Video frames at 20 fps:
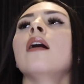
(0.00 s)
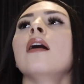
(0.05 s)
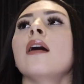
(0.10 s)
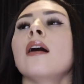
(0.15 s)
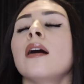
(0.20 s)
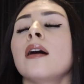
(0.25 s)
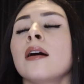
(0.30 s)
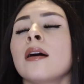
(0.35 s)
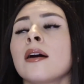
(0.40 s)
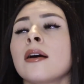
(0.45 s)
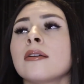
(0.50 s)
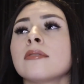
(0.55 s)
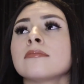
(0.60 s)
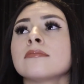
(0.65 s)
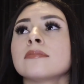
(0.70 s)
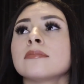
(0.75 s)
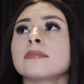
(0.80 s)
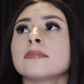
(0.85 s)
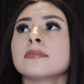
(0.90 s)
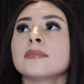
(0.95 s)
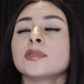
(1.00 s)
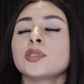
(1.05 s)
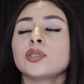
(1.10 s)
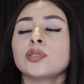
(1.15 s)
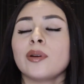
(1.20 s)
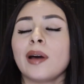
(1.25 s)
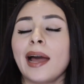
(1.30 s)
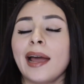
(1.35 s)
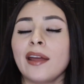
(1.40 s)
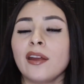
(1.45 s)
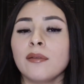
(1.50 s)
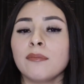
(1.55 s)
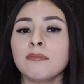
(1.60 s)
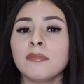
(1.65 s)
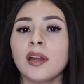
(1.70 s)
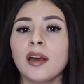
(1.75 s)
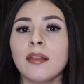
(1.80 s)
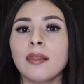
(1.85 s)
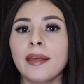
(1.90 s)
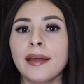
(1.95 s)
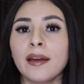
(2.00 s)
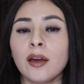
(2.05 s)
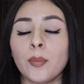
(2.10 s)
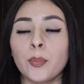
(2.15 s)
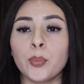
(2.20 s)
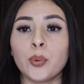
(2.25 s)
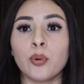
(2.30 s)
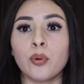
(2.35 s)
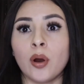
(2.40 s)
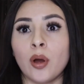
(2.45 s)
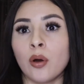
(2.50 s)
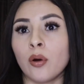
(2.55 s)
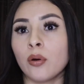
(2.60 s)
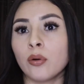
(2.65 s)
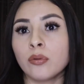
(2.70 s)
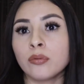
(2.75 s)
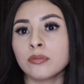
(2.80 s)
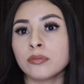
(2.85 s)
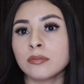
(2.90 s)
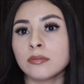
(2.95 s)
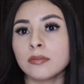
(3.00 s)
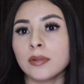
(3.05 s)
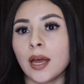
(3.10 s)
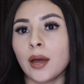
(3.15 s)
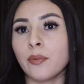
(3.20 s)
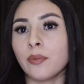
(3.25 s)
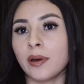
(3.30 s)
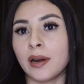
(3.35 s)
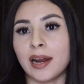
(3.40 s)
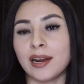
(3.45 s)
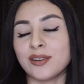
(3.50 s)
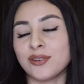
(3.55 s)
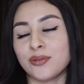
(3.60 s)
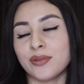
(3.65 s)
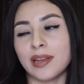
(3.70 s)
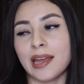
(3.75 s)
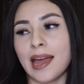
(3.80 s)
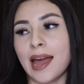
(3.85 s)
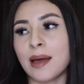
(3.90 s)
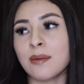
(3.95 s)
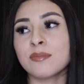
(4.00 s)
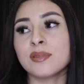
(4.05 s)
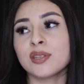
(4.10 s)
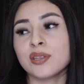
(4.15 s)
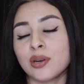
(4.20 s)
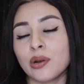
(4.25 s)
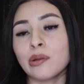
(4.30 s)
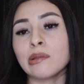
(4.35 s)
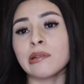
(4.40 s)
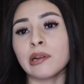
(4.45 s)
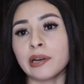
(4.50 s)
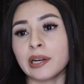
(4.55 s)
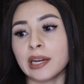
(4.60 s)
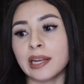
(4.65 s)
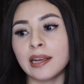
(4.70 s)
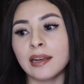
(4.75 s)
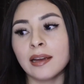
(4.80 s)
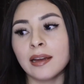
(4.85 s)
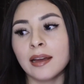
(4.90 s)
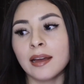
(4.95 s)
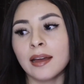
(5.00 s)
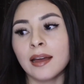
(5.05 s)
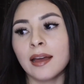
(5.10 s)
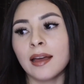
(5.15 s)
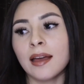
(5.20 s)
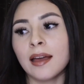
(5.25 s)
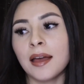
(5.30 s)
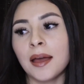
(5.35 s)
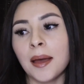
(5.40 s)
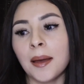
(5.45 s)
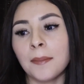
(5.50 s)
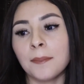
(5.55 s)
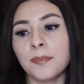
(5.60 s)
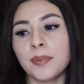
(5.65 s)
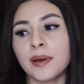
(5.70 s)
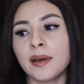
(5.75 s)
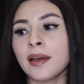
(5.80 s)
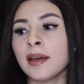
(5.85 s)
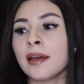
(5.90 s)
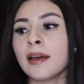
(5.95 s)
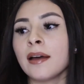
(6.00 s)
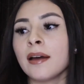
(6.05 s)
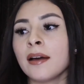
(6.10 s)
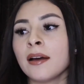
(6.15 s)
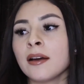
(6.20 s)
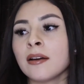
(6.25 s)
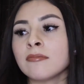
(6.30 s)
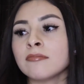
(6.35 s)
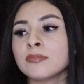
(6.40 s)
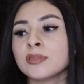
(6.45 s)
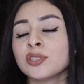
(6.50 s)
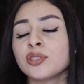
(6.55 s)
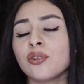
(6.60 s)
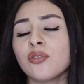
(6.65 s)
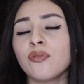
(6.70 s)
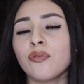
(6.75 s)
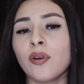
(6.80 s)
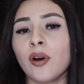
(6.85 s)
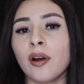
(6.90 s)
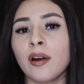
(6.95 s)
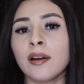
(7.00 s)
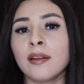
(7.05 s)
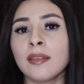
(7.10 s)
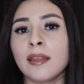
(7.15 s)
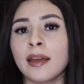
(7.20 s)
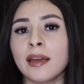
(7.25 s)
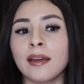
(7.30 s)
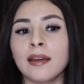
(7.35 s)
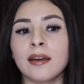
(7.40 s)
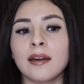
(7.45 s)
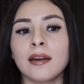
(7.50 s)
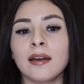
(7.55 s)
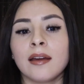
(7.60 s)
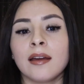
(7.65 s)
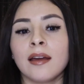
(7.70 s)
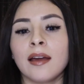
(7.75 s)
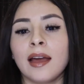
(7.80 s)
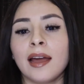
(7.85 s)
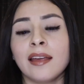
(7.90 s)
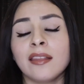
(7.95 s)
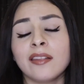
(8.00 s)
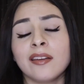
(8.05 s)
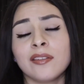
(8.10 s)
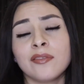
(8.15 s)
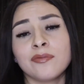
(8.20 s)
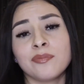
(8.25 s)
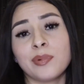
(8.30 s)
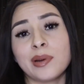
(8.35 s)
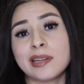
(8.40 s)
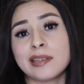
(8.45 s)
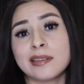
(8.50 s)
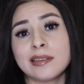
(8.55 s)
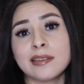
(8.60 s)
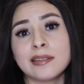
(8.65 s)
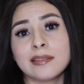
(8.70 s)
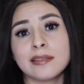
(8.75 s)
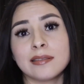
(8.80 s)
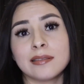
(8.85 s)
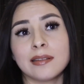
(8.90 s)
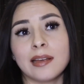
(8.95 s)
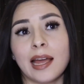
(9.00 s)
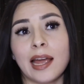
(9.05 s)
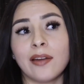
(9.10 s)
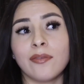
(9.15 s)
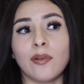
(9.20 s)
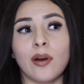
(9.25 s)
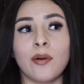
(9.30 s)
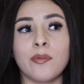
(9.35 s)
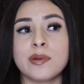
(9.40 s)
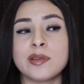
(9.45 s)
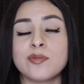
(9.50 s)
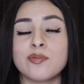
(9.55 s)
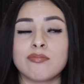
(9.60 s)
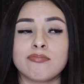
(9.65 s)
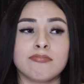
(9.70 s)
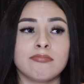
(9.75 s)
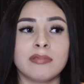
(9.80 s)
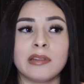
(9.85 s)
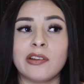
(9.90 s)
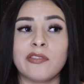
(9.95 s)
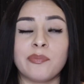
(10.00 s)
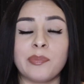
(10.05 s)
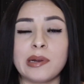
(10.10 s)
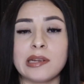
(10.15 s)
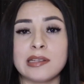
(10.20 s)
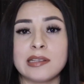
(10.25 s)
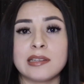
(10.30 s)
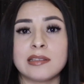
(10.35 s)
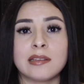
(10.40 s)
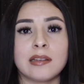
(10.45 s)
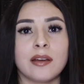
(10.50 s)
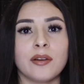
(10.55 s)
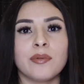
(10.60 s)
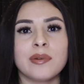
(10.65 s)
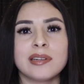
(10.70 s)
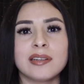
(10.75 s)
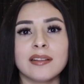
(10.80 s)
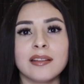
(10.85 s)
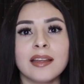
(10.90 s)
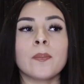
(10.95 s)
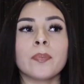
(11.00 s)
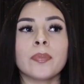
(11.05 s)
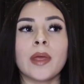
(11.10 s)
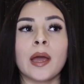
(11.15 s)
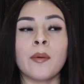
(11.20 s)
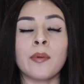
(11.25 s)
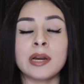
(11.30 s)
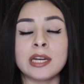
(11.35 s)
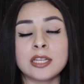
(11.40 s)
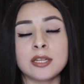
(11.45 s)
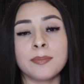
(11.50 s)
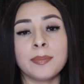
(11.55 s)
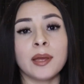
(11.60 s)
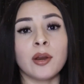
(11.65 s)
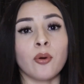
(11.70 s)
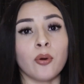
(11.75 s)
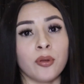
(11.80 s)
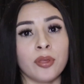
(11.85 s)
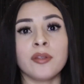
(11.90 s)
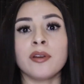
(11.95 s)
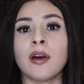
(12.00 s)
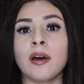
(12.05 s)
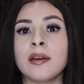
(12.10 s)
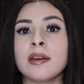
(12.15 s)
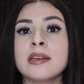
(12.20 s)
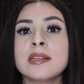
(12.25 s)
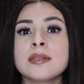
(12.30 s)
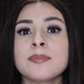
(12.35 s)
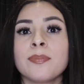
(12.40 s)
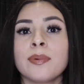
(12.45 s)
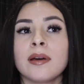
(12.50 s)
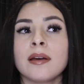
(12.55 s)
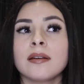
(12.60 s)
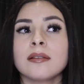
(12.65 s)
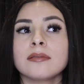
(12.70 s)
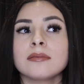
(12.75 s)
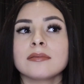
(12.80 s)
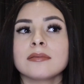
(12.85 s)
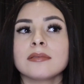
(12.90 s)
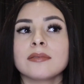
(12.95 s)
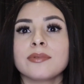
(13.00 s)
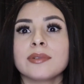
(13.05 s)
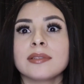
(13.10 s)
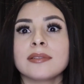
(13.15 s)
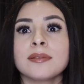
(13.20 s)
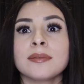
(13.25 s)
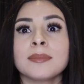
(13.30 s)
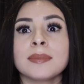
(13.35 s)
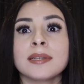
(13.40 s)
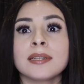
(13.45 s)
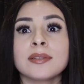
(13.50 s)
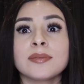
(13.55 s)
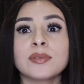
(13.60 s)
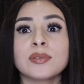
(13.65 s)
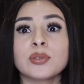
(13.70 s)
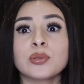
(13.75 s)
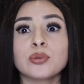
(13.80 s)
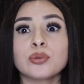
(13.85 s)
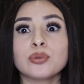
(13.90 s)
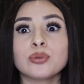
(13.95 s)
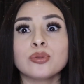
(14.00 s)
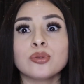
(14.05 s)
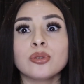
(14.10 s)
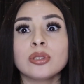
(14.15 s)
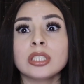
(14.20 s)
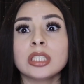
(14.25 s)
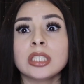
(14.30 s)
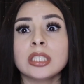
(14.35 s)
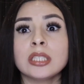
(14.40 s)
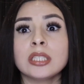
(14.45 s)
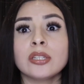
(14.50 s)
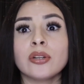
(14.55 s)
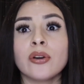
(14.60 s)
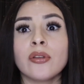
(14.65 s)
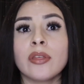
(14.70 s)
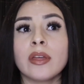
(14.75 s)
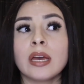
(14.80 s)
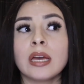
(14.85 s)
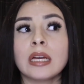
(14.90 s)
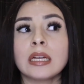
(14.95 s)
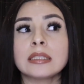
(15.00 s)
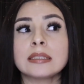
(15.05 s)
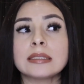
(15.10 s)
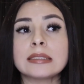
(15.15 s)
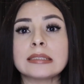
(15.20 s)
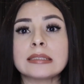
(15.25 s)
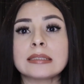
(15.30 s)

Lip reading: So I'm not like a pro at what I do yet. I'm still learning. But so far, like, I love braces. I've always loved braces. Originally, I wanted to be an orthodontist, but with the amount of schooling and all that,